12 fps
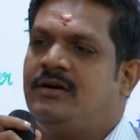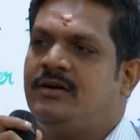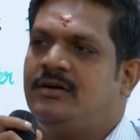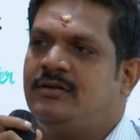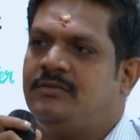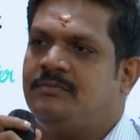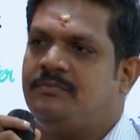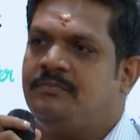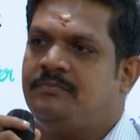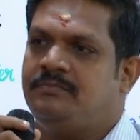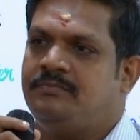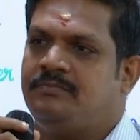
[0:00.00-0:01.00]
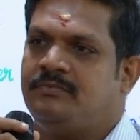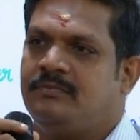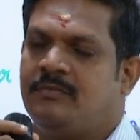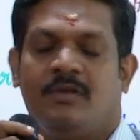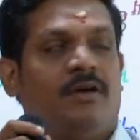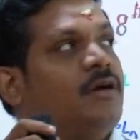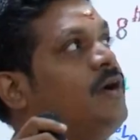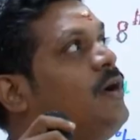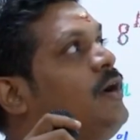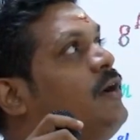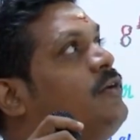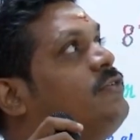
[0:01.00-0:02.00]
So
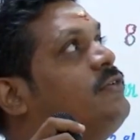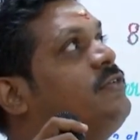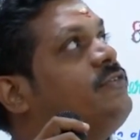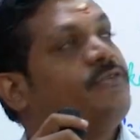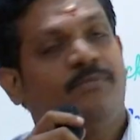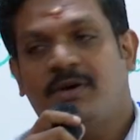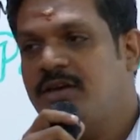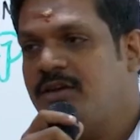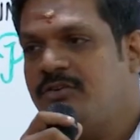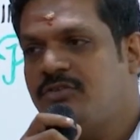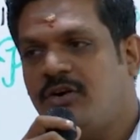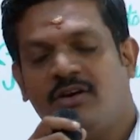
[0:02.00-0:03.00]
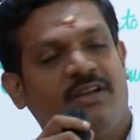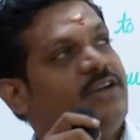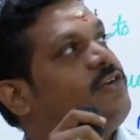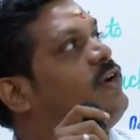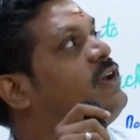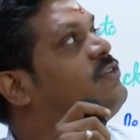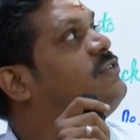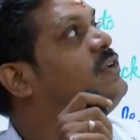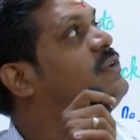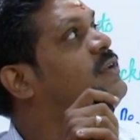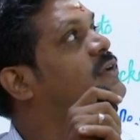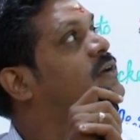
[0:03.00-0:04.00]
this is my short
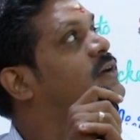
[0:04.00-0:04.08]
introduction.